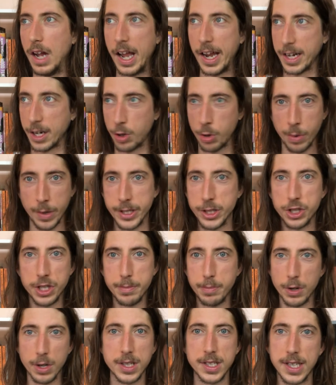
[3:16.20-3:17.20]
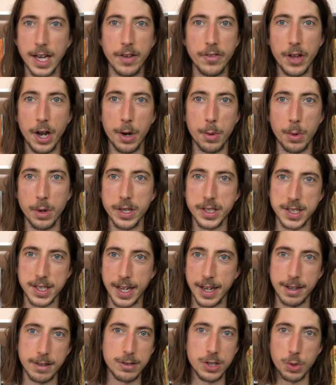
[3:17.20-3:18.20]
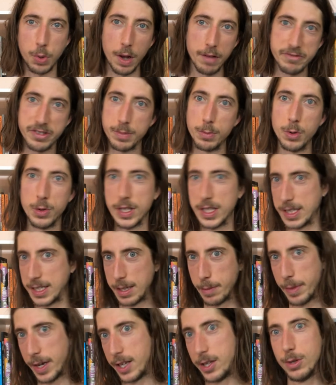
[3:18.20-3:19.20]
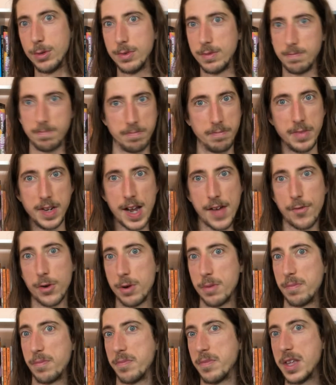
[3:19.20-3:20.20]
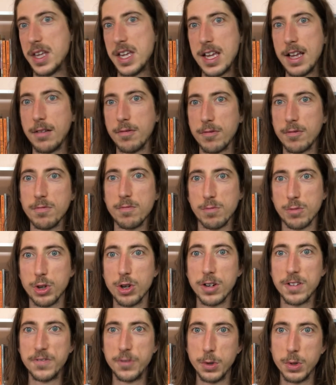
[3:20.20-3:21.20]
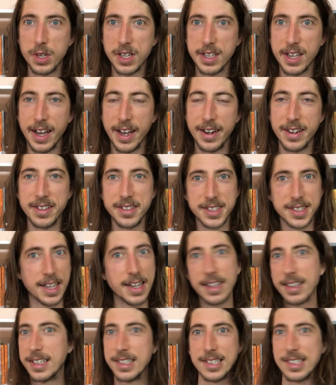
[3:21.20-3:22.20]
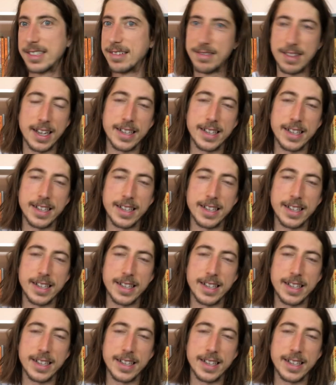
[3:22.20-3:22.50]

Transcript: like cringy books out there where it's like 12 smoothies to make you never eat cooked food again, and it's like, this